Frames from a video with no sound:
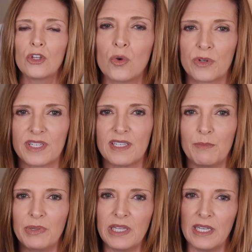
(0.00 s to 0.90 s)
You're
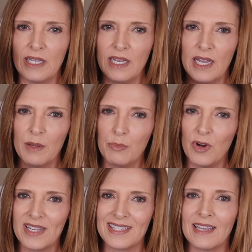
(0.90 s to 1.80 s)
simply
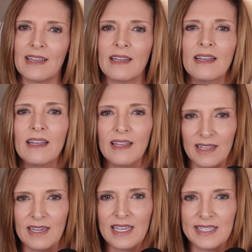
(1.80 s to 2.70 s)
pressing
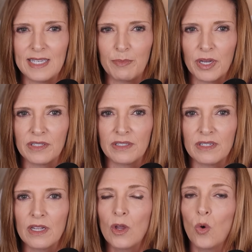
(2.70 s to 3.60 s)
an easy
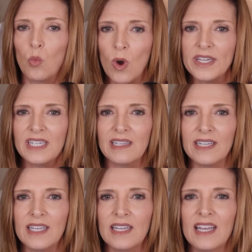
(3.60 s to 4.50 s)
button. One
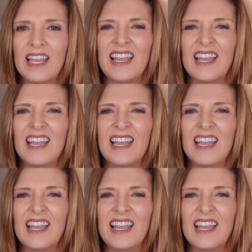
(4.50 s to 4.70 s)
click,